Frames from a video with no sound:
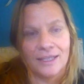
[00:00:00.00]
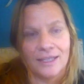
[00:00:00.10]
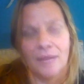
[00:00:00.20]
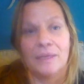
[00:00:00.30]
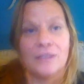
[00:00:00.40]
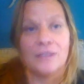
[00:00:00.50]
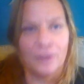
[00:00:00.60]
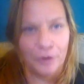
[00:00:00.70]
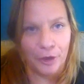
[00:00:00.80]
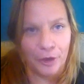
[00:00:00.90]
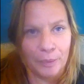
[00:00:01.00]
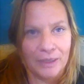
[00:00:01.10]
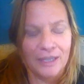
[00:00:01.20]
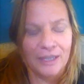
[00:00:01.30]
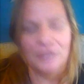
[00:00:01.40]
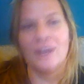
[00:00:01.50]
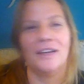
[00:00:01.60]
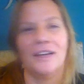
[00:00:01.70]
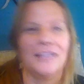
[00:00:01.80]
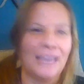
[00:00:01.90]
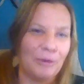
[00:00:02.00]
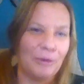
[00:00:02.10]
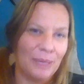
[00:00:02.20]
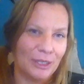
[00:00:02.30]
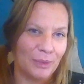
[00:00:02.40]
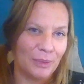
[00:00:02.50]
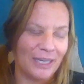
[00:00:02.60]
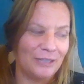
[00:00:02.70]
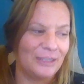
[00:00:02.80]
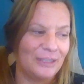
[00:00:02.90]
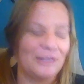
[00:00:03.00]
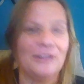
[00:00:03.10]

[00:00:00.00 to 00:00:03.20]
to come into the group. So I thought that that would be a good way to do it.